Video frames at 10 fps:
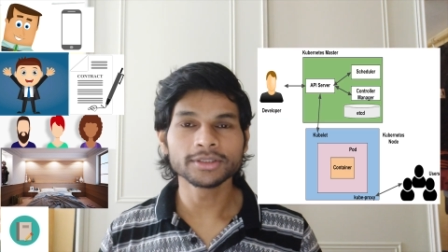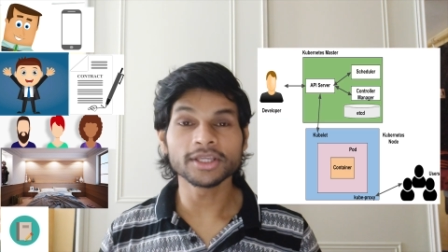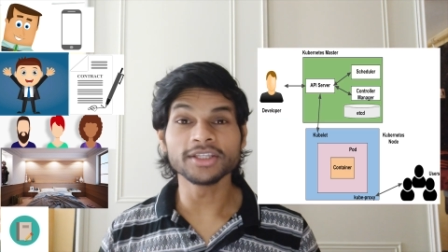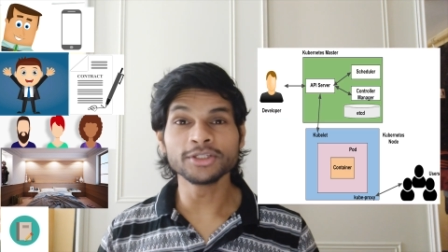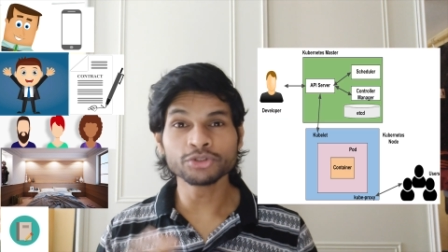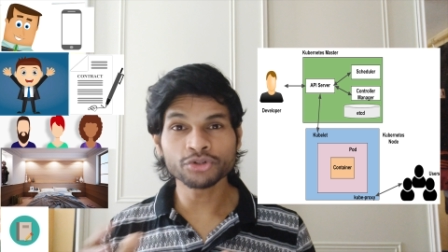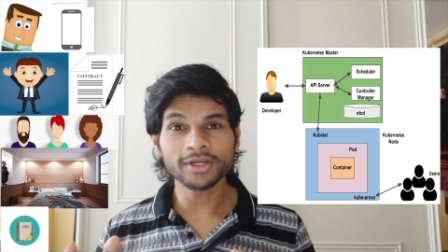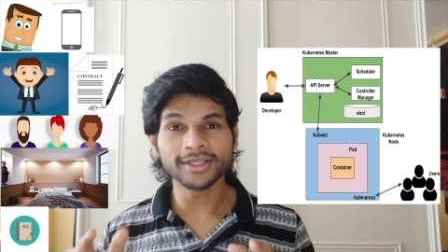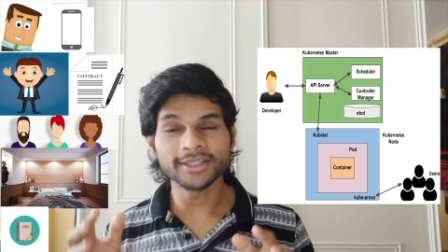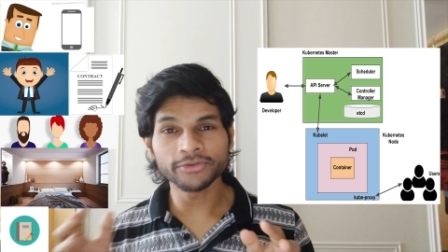The
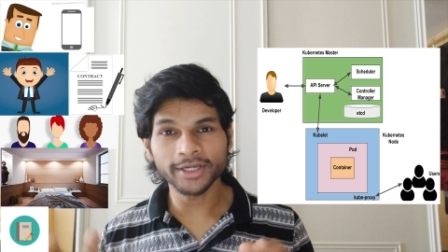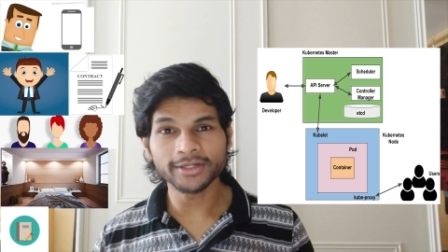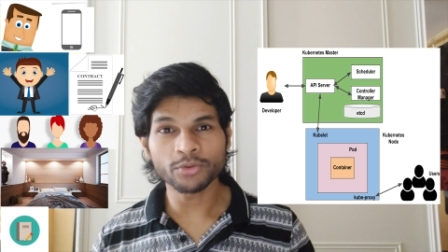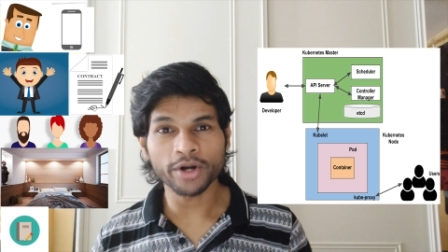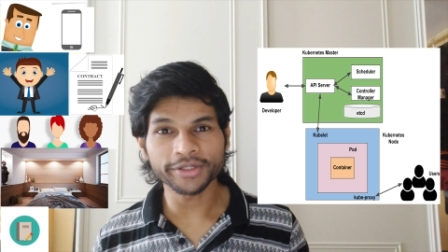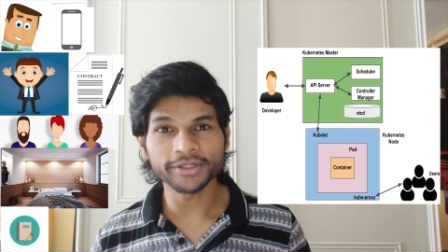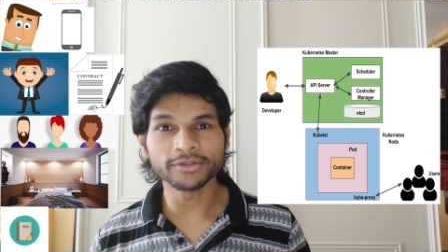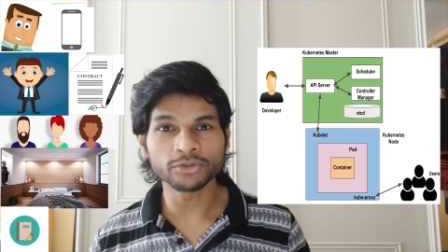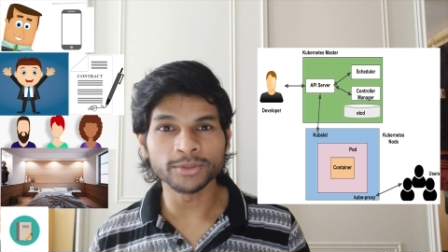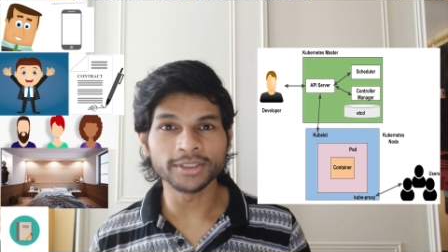usual equivalent quantity
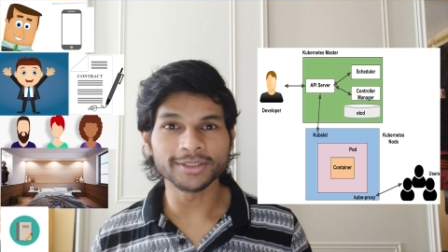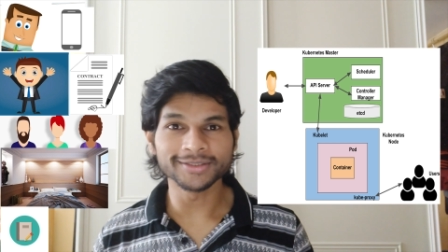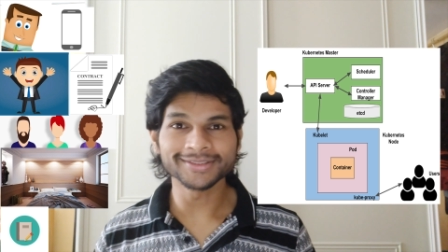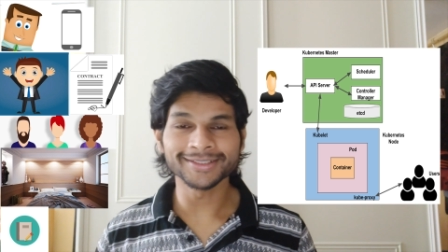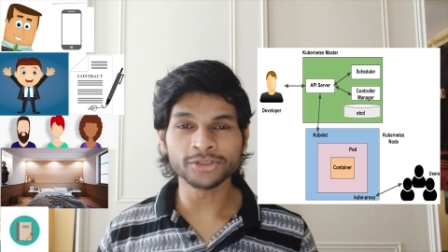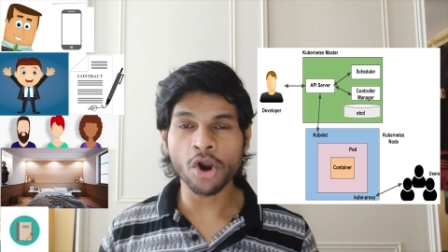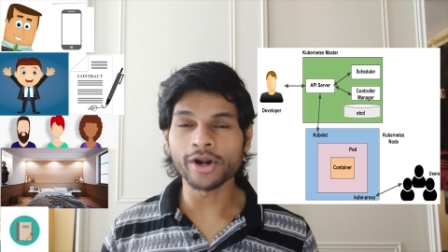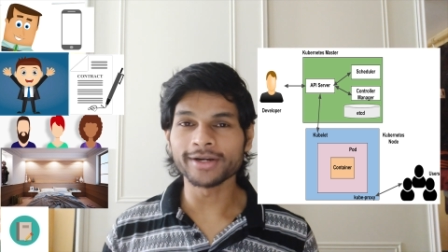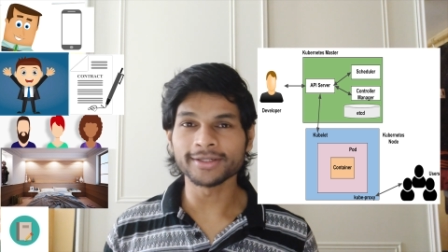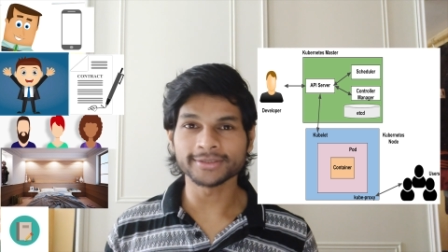in Kubernetes is
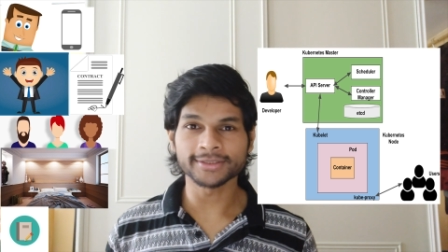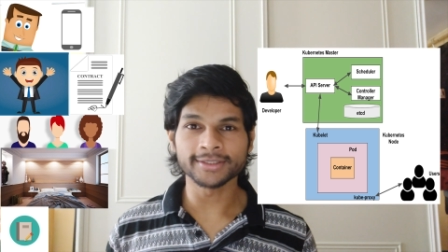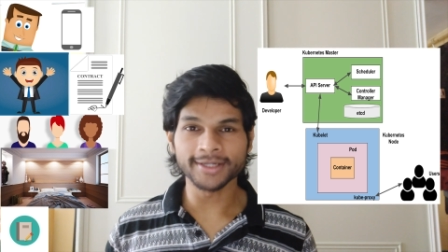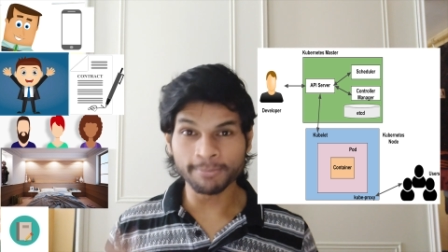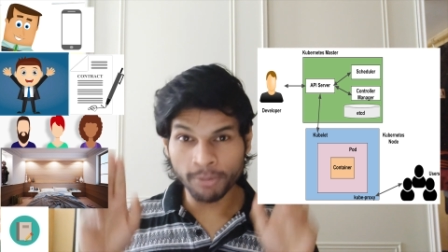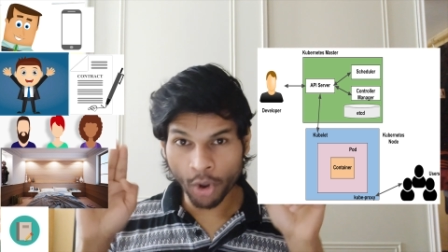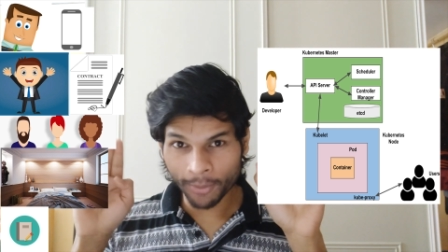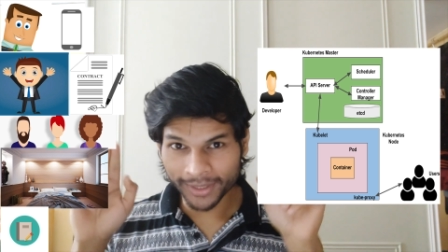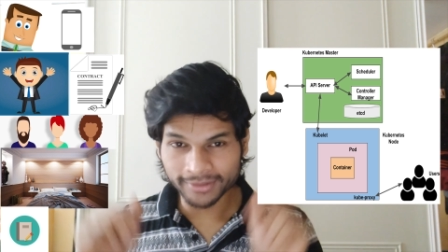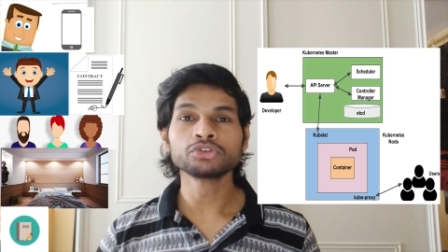called as a
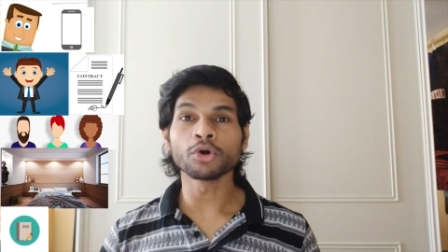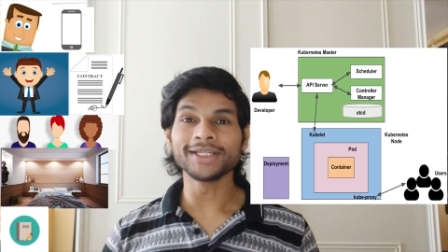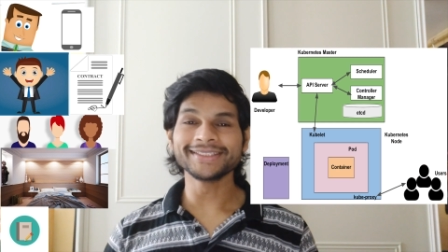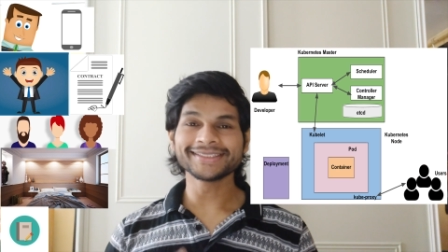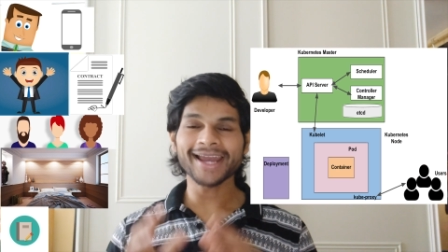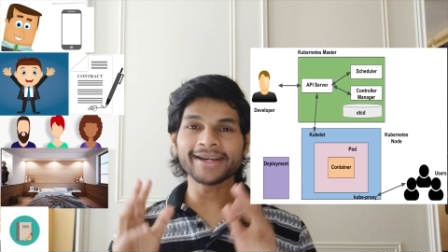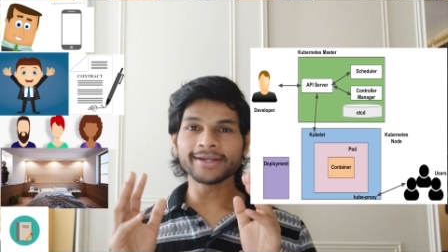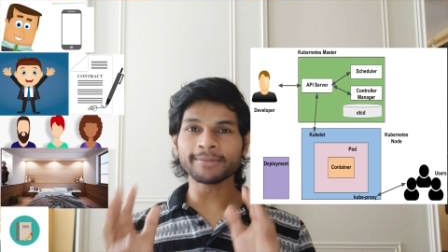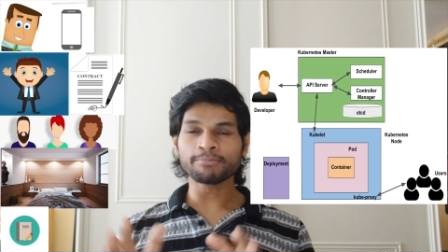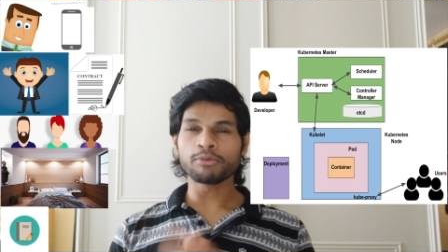deployment. So inside
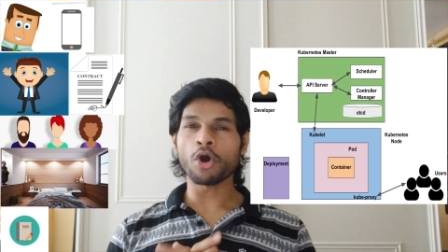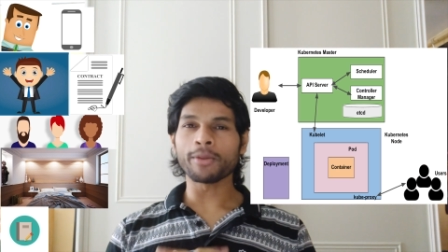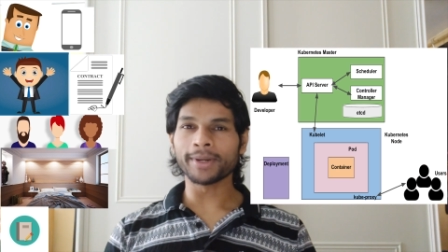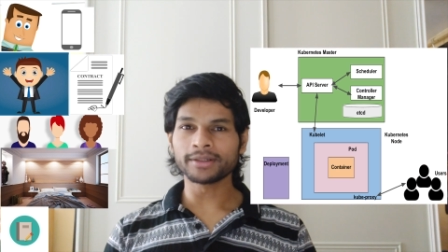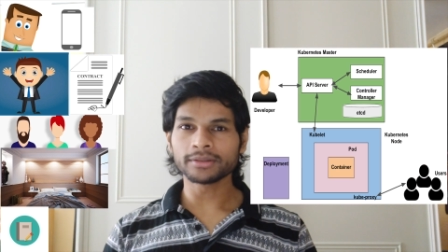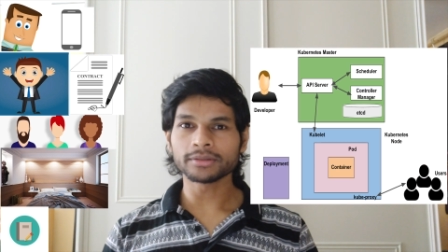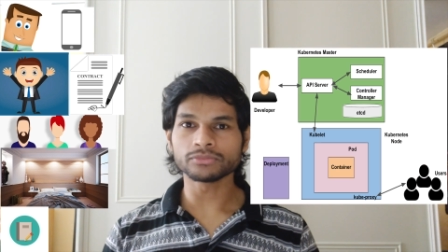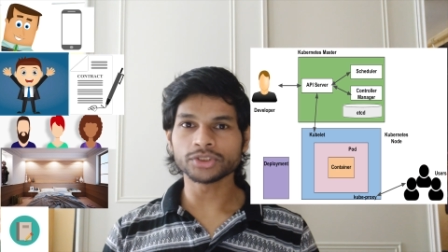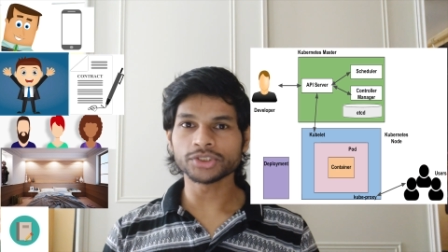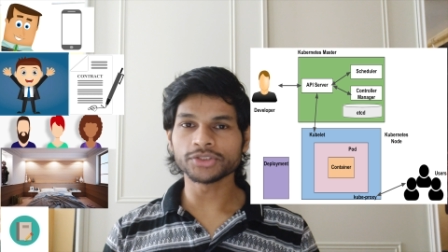a deployment,
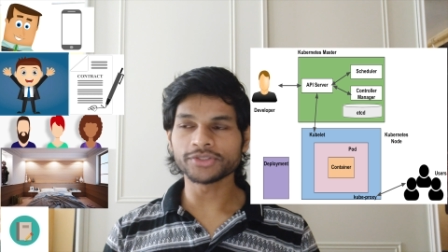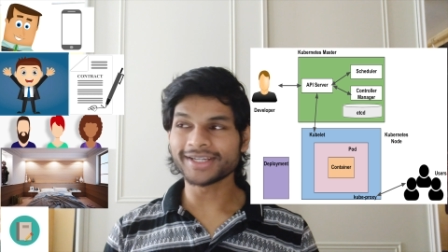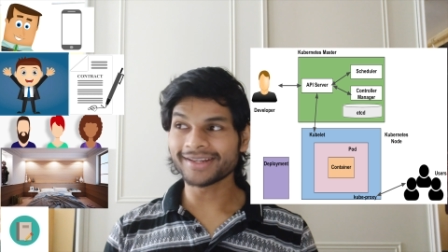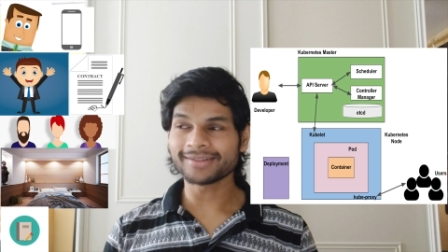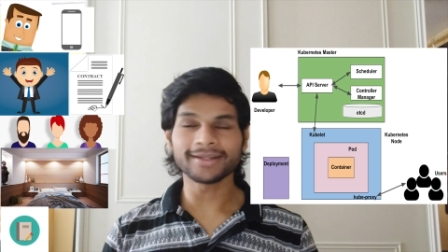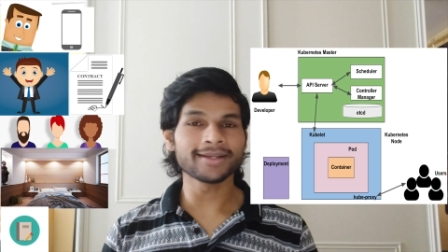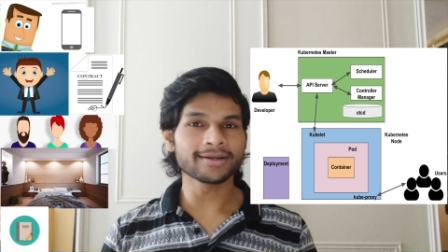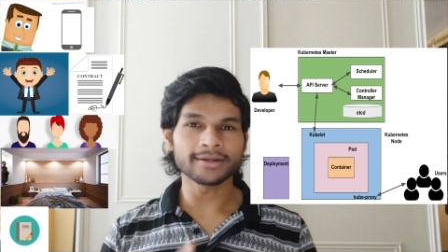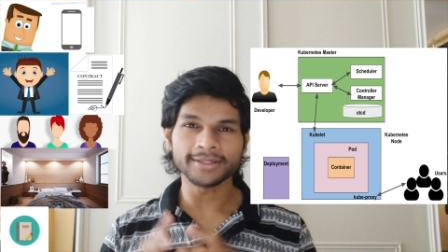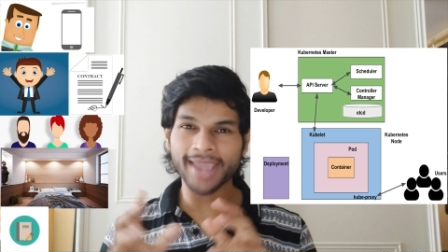which is written in
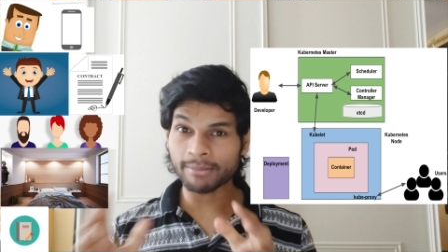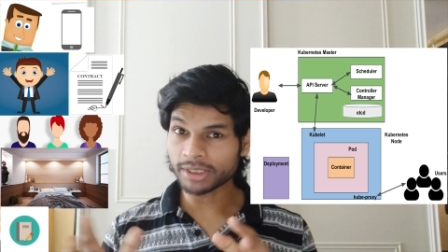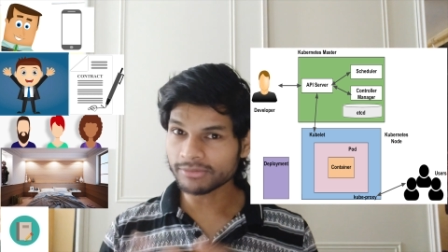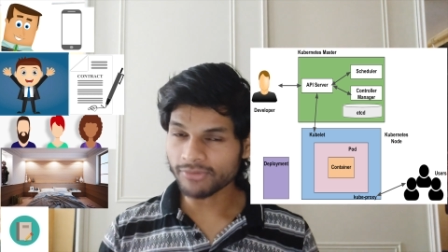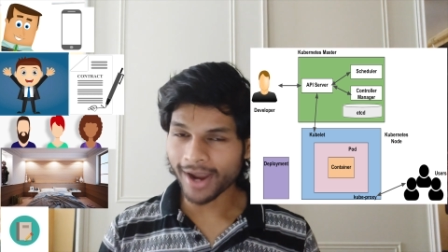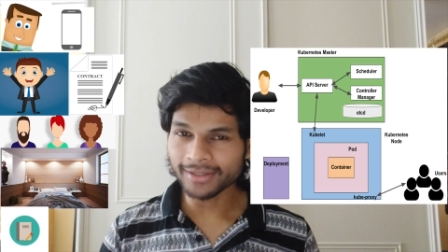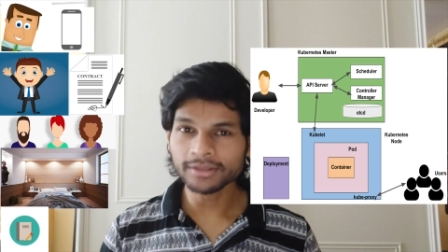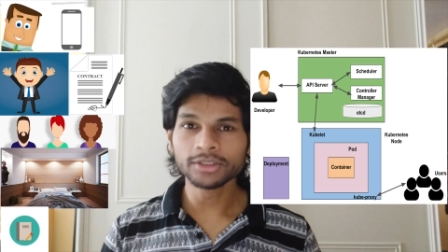a YAML file,